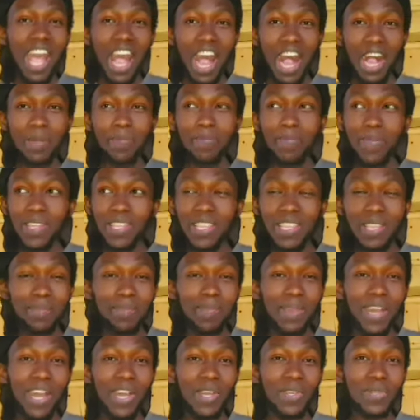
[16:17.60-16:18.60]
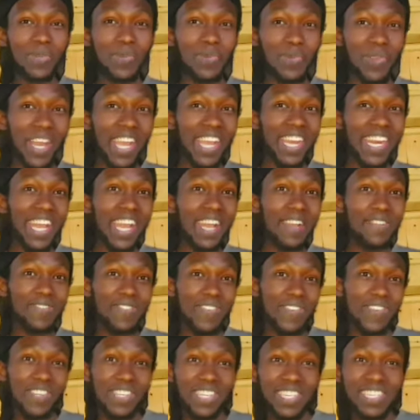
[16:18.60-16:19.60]
helping them out right
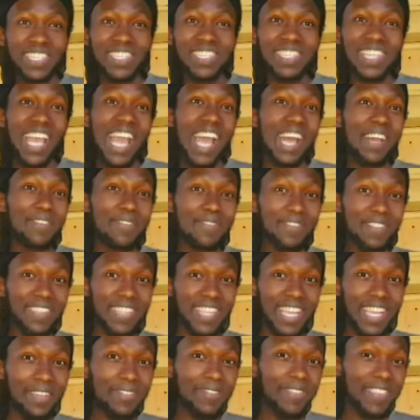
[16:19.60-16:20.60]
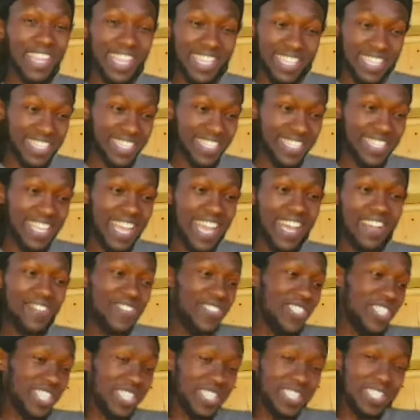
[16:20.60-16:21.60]
after the staff left, like the
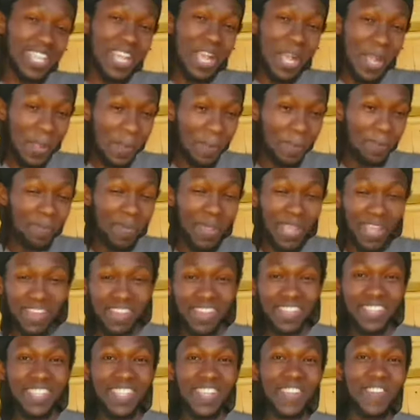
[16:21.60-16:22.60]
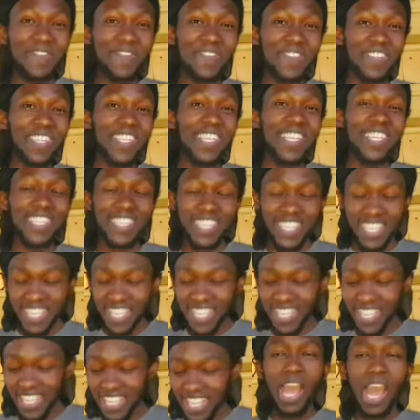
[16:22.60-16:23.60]
staff just bailed
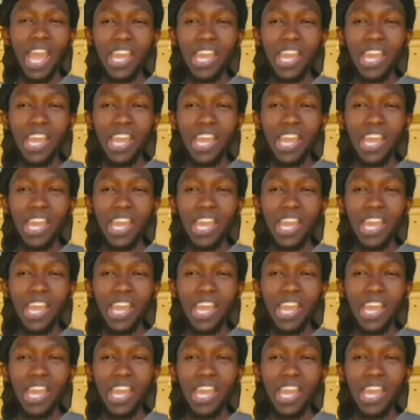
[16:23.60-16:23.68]
completely.